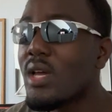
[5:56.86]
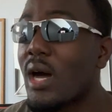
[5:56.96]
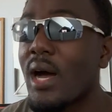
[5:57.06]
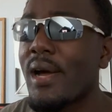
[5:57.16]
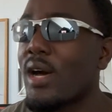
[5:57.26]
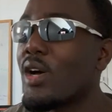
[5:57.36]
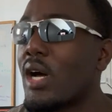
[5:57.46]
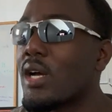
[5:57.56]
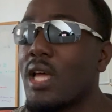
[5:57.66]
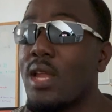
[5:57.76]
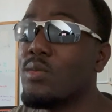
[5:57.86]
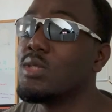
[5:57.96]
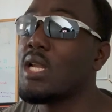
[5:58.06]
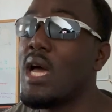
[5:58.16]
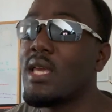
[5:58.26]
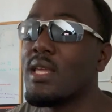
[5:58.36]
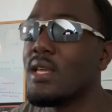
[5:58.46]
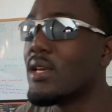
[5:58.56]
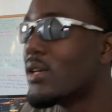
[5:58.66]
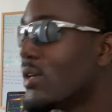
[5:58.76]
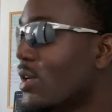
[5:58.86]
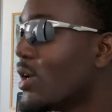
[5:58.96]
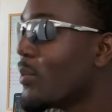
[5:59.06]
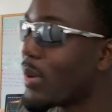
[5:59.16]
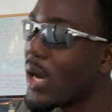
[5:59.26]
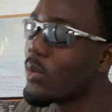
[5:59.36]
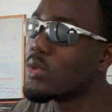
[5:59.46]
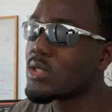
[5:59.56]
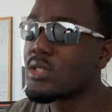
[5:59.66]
I kind of was liking it, but I was